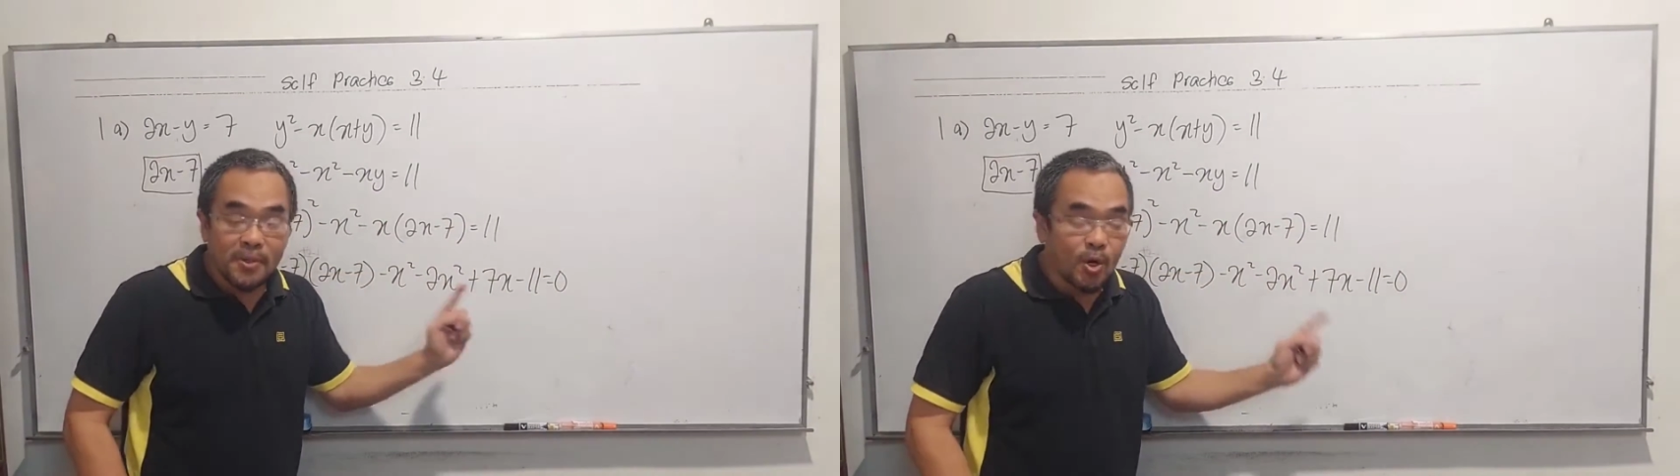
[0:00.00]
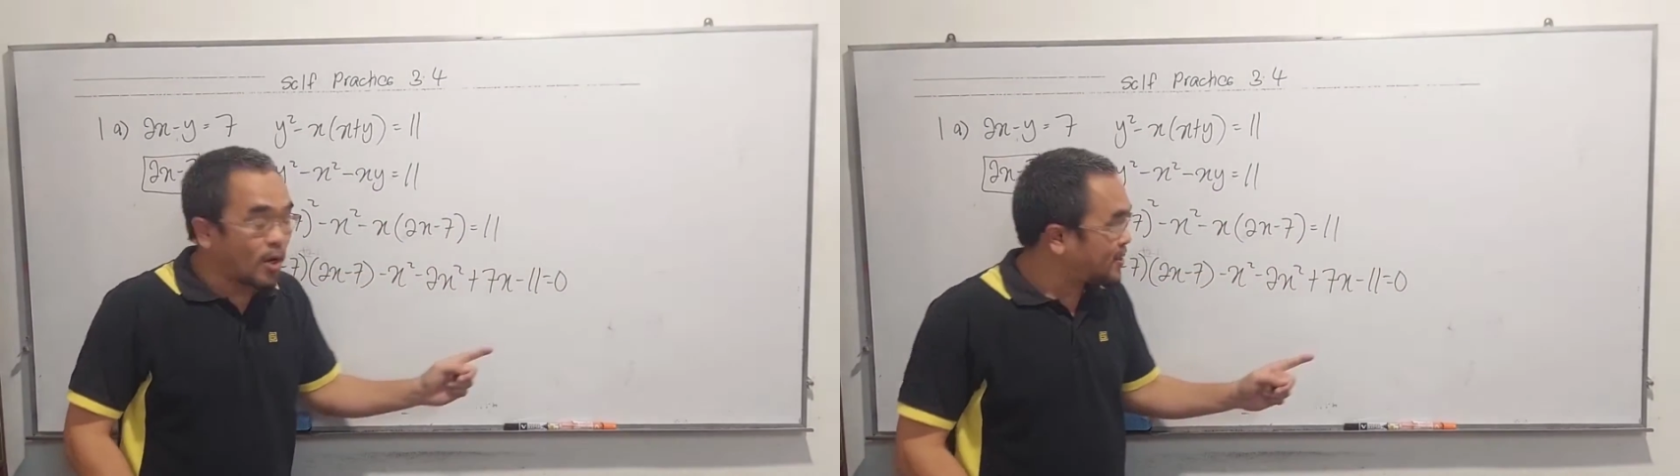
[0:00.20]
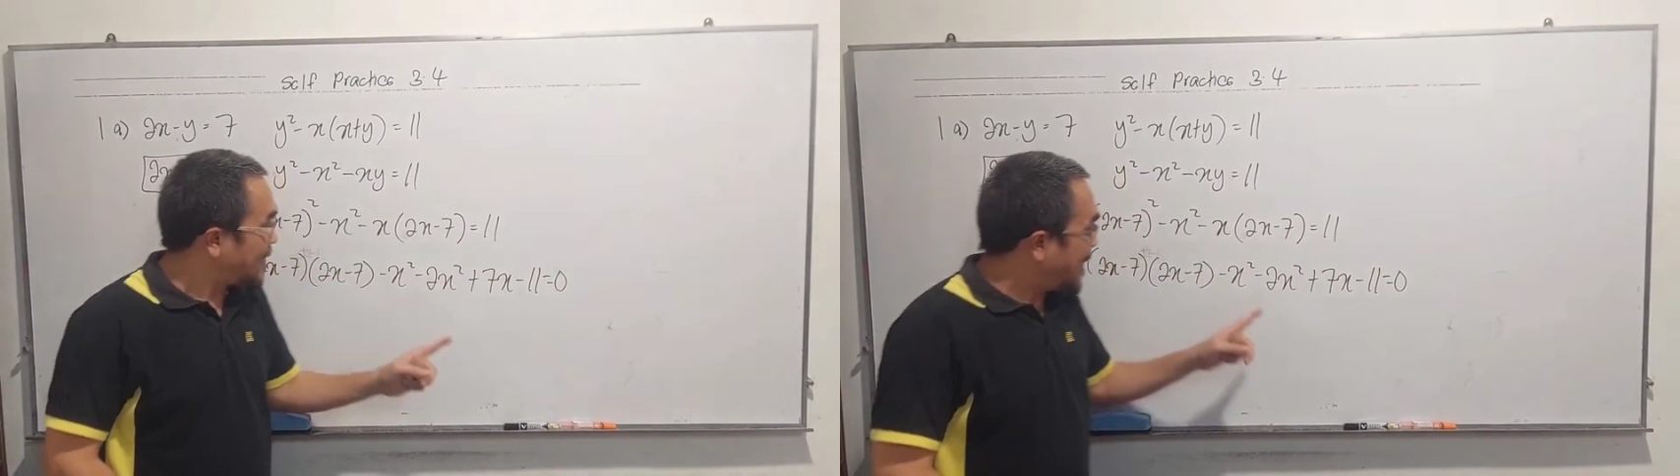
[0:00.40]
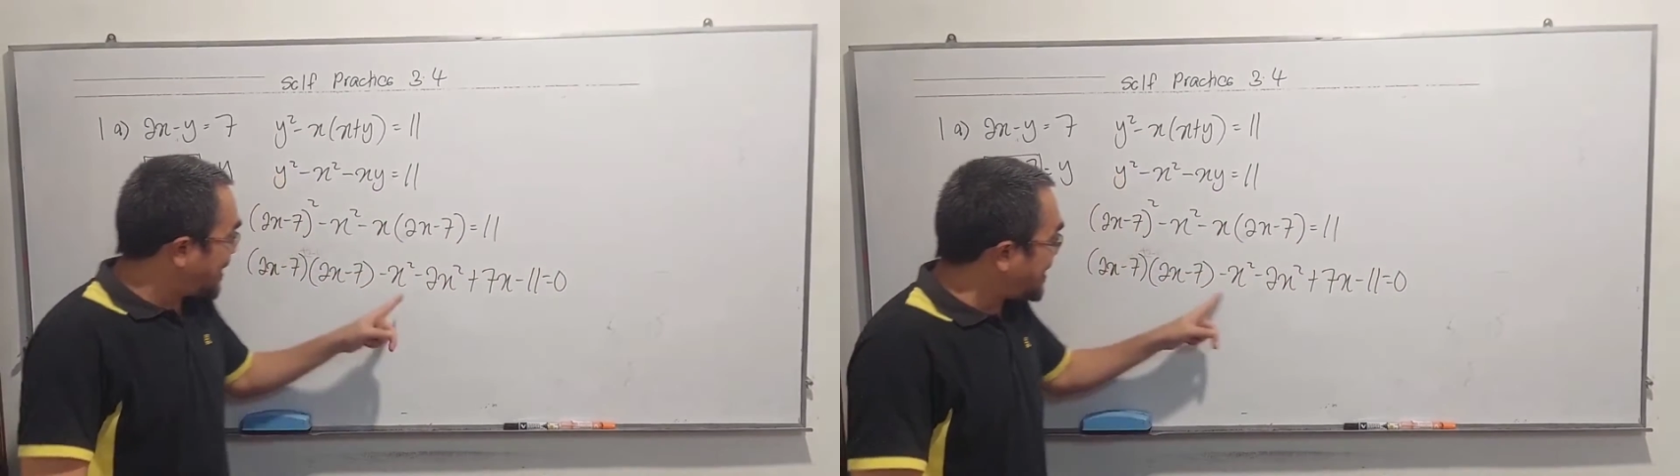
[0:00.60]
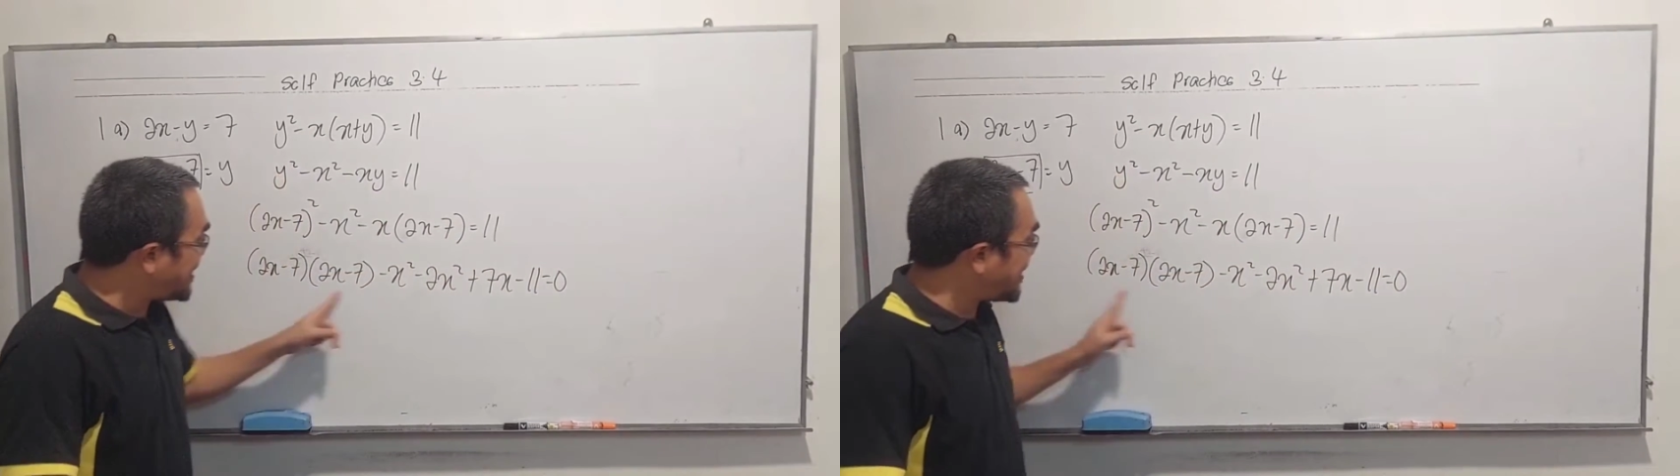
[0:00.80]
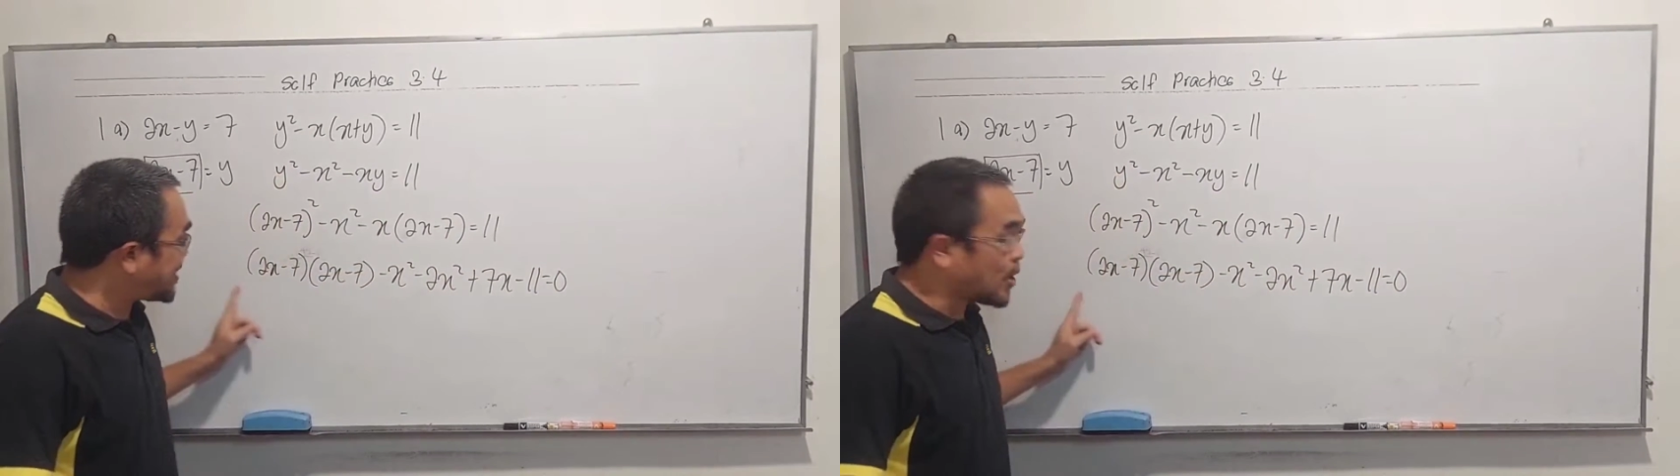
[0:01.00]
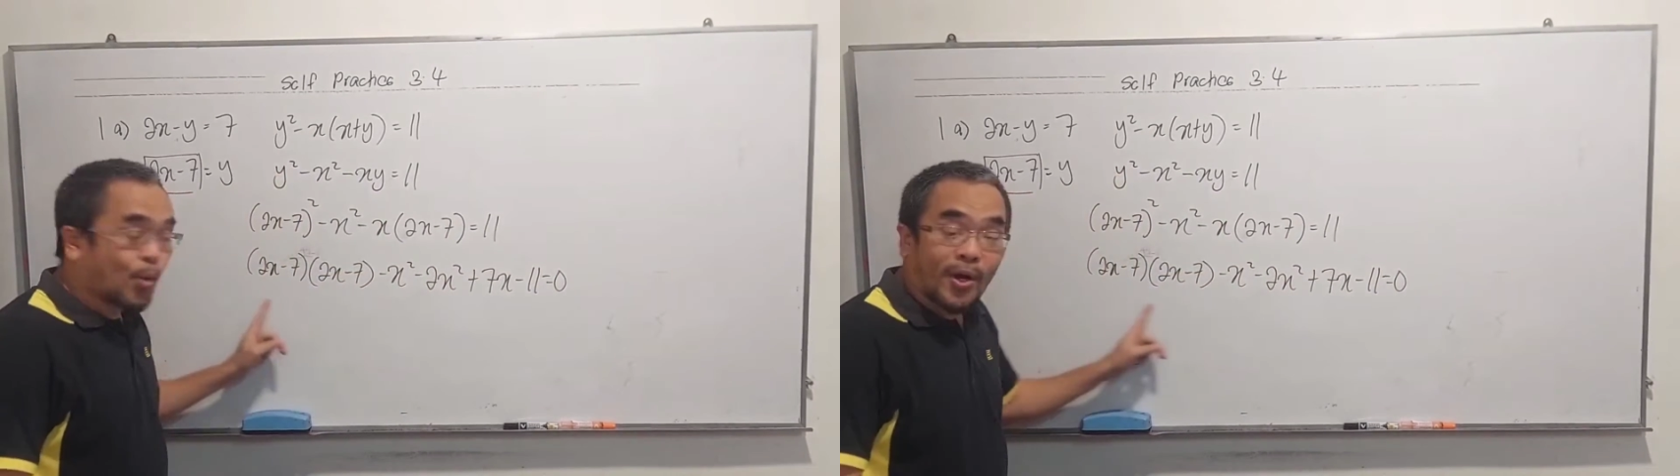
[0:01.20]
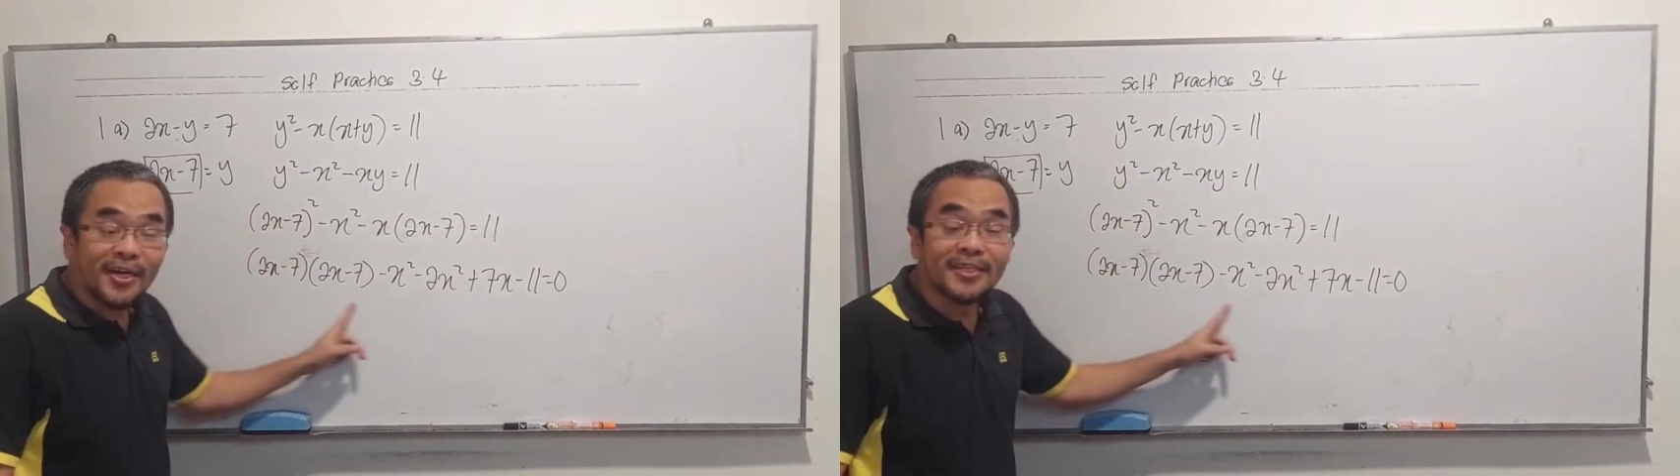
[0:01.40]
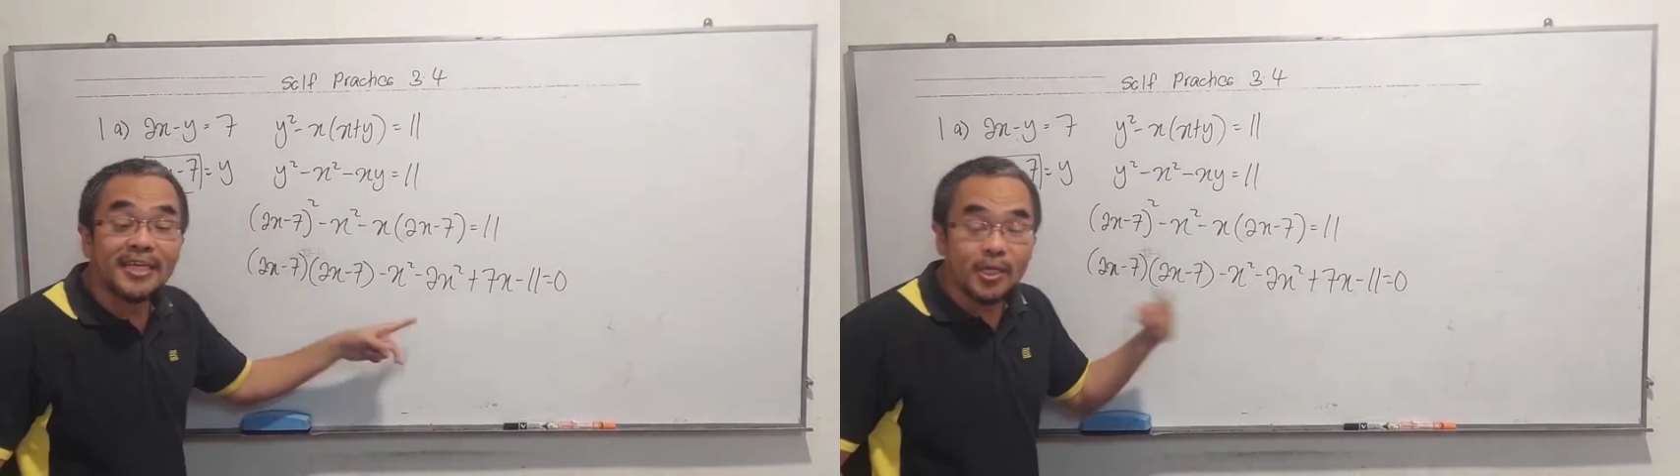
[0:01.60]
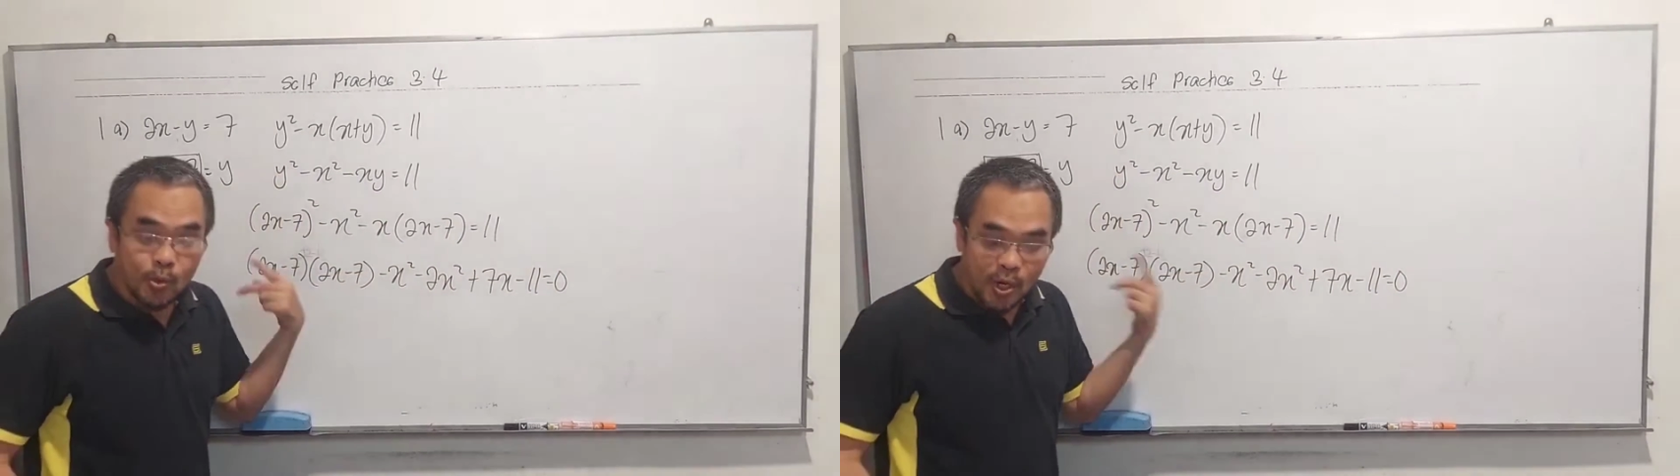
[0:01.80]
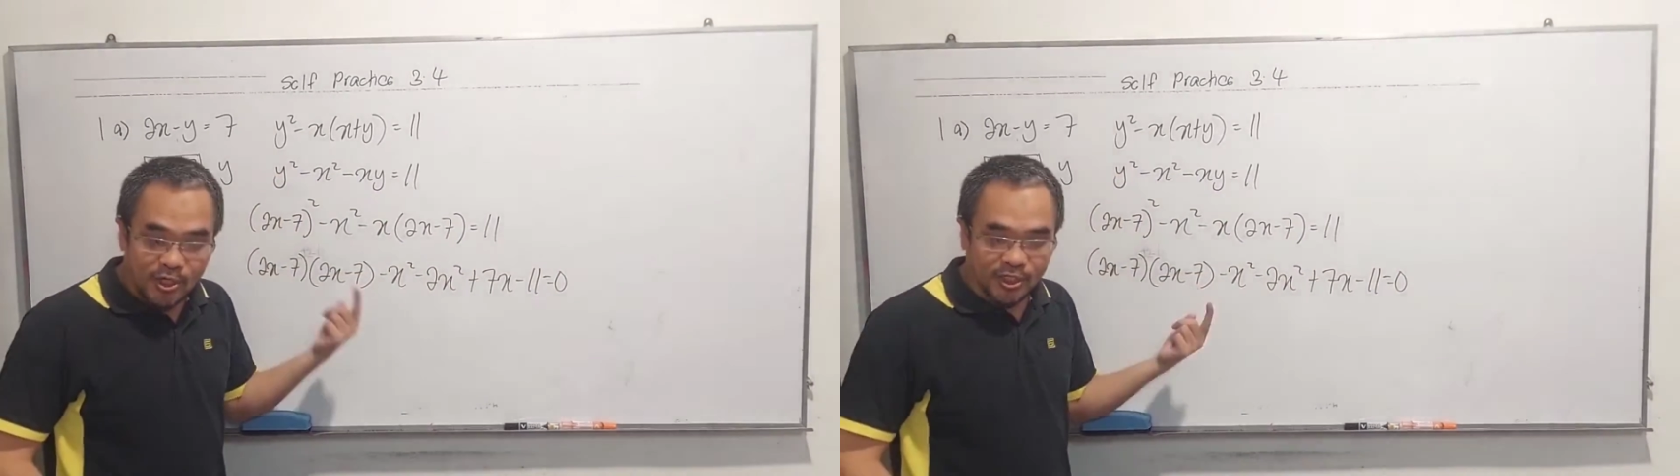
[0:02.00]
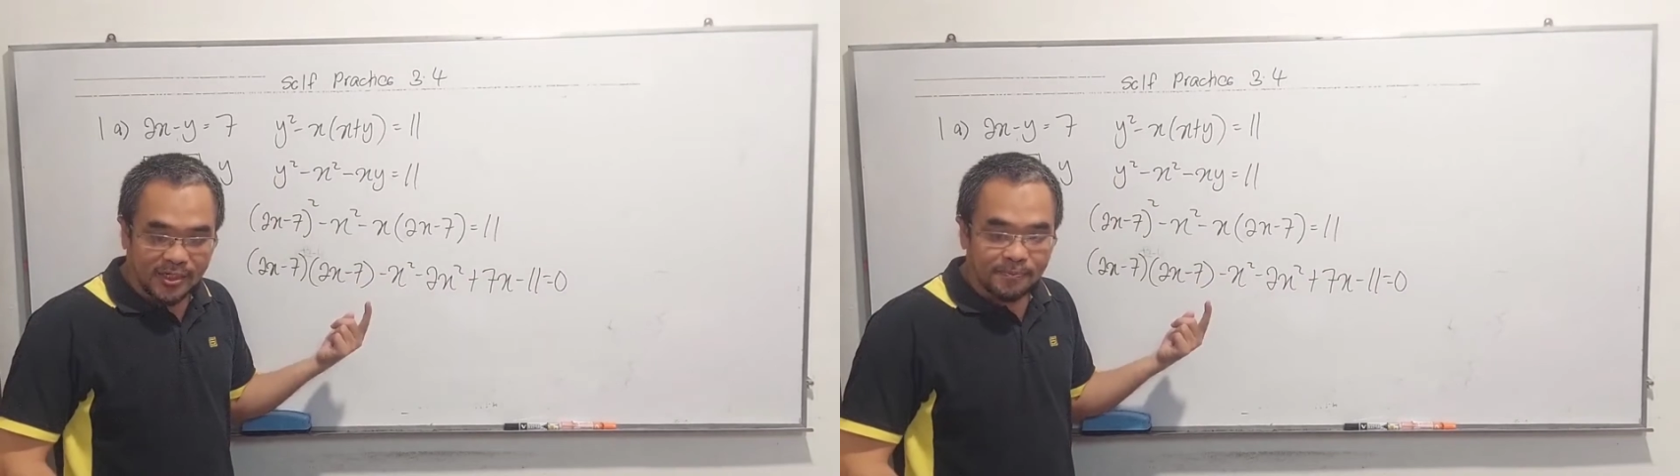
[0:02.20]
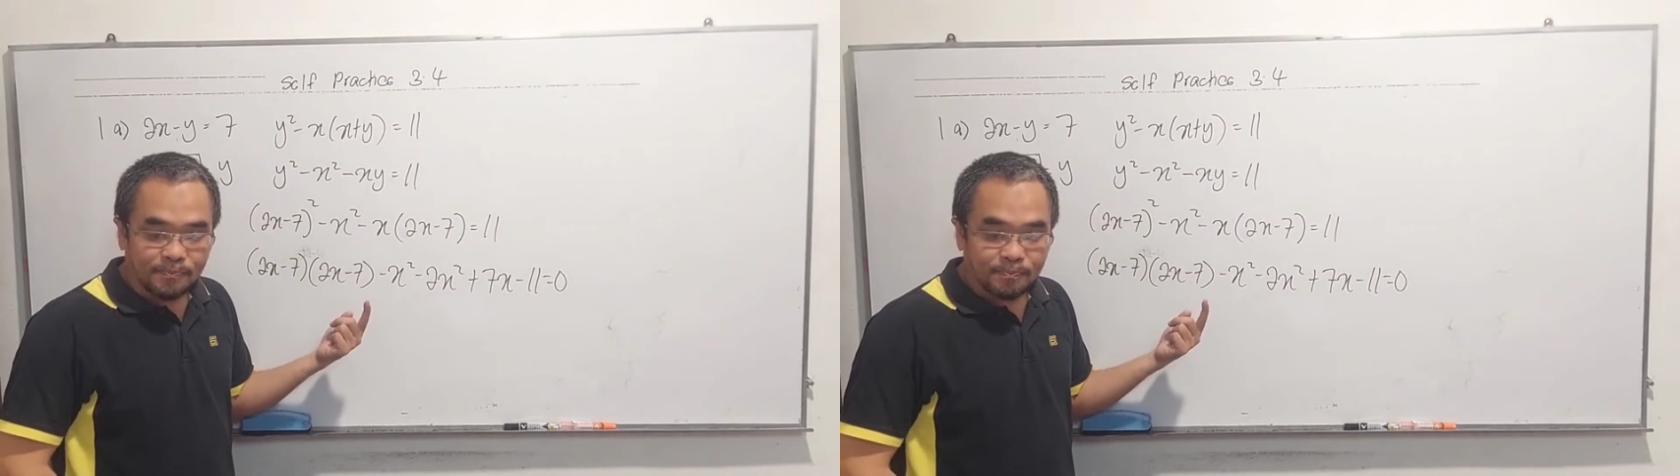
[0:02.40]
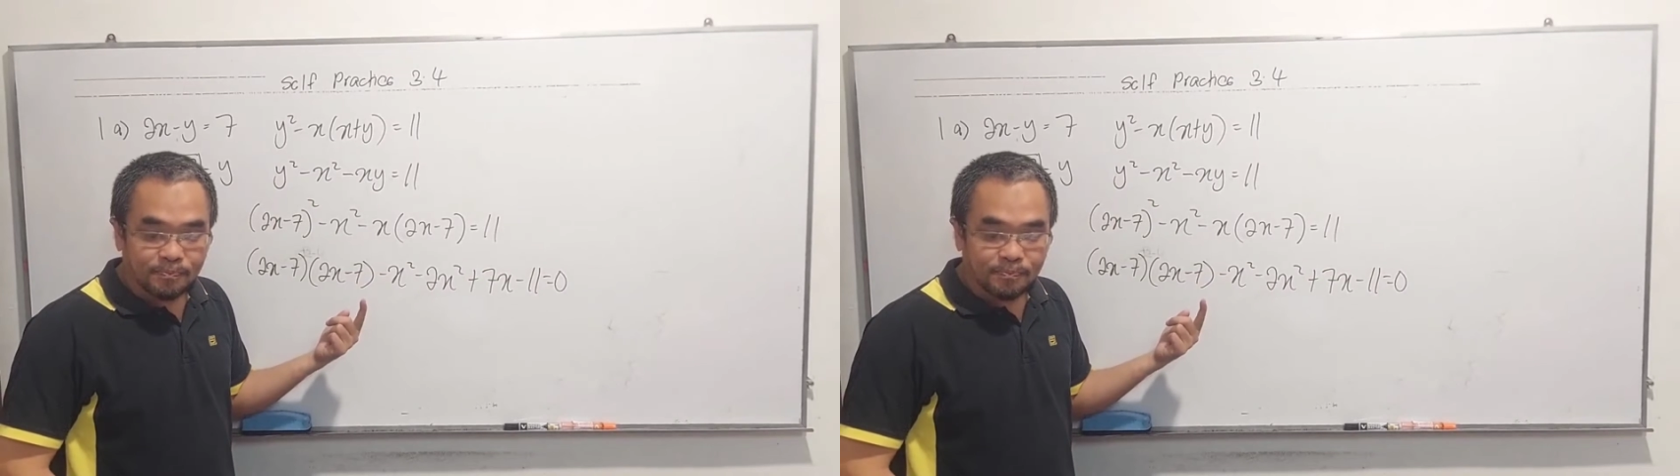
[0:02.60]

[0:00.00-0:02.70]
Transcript: Because this is a quadratic equation.